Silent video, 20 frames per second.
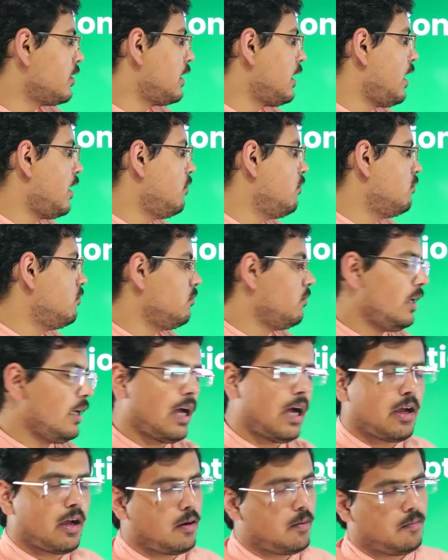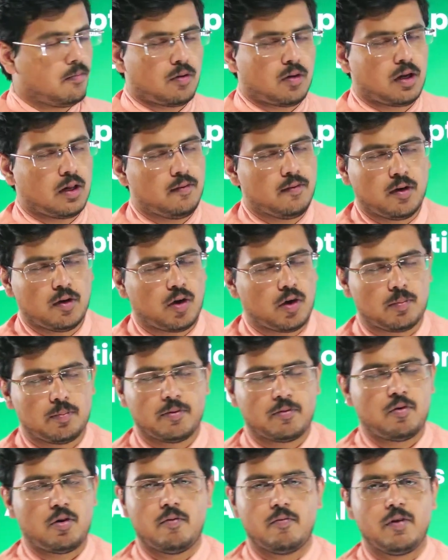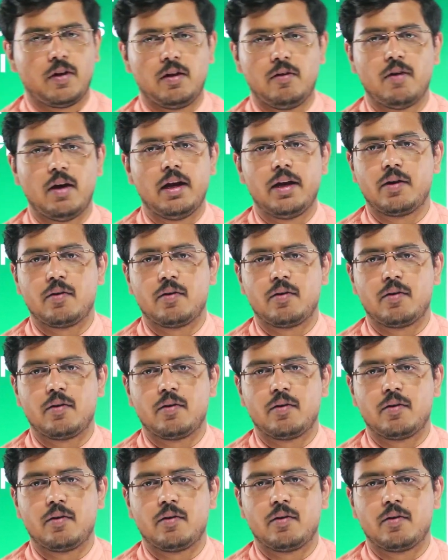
then AI model will not perform very well.